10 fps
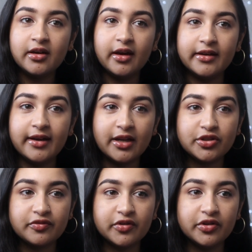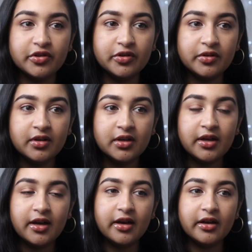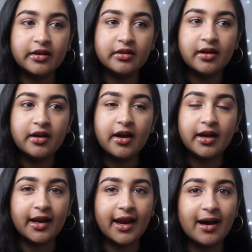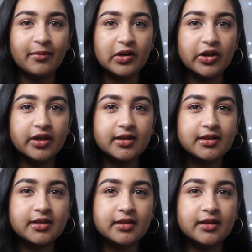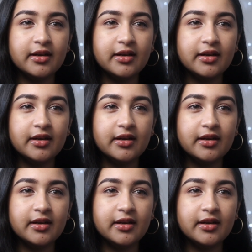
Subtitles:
a natural, and a glam look,